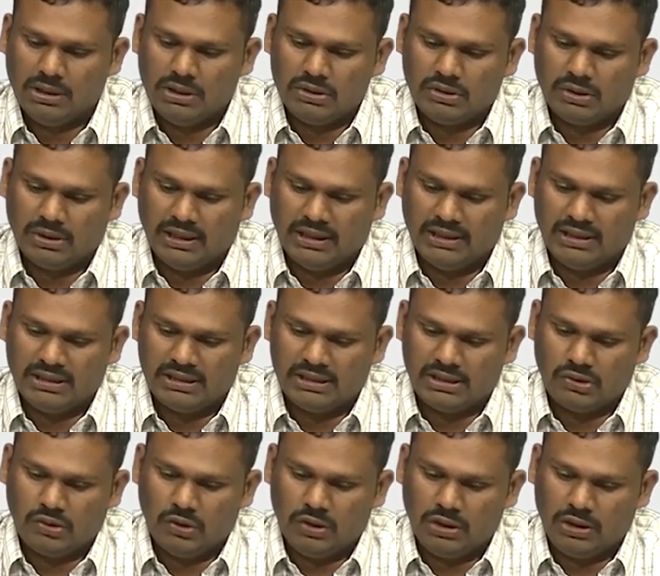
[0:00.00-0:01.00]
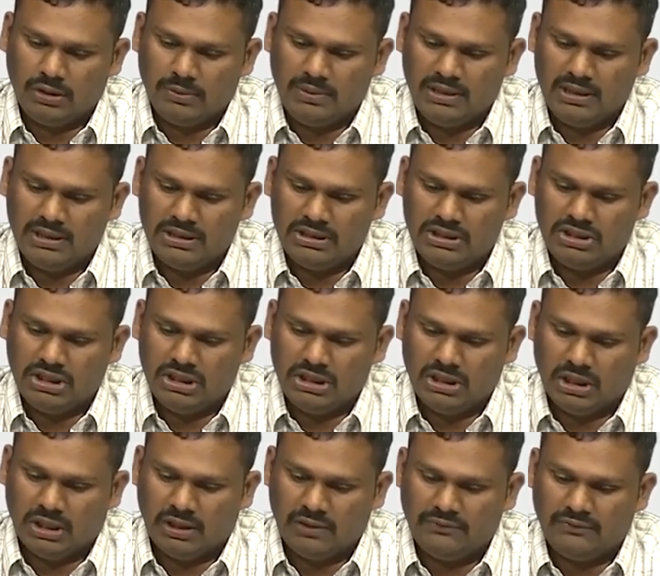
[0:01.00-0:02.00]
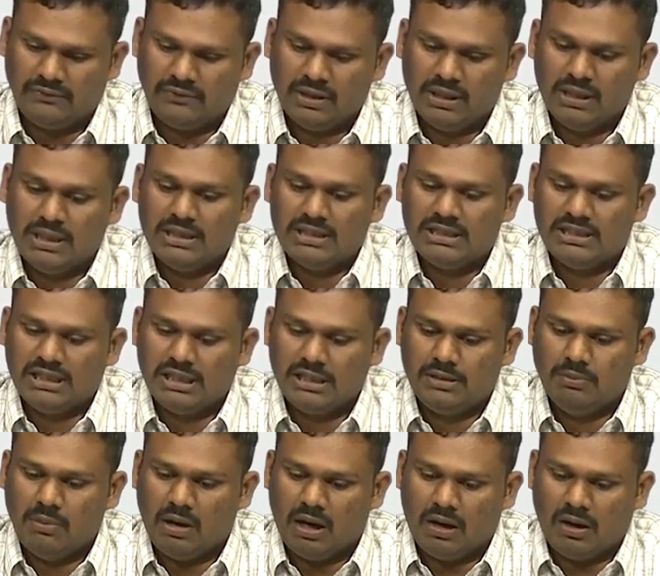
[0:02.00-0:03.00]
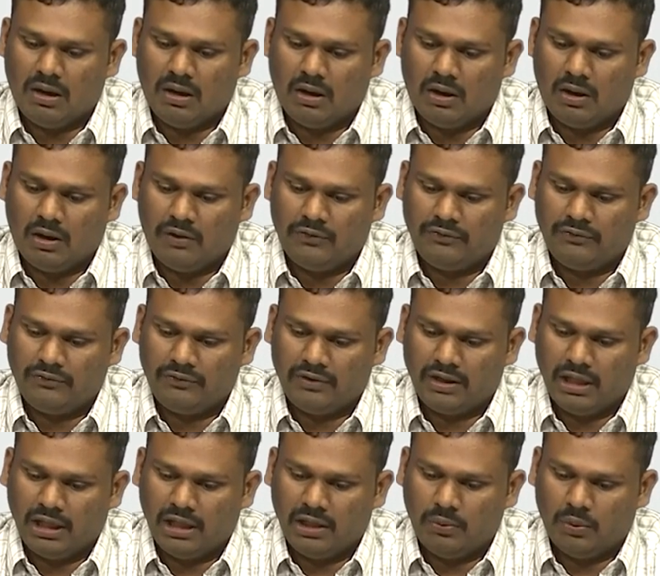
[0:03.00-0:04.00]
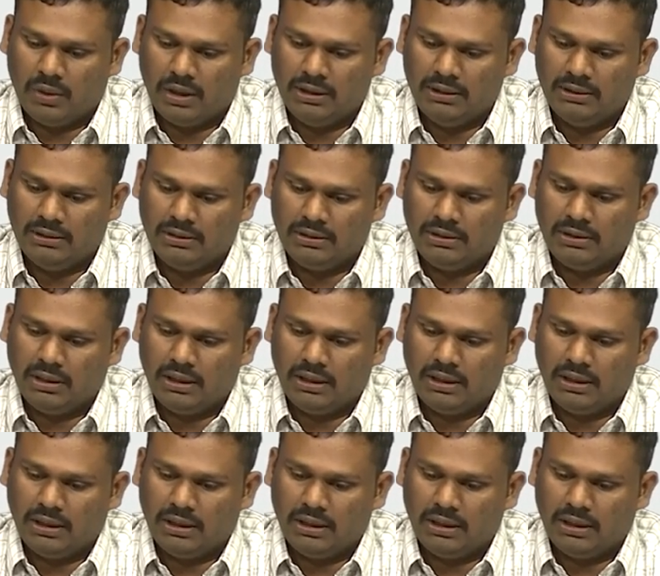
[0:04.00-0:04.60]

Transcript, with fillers: So then this is going to be G of sigma of a1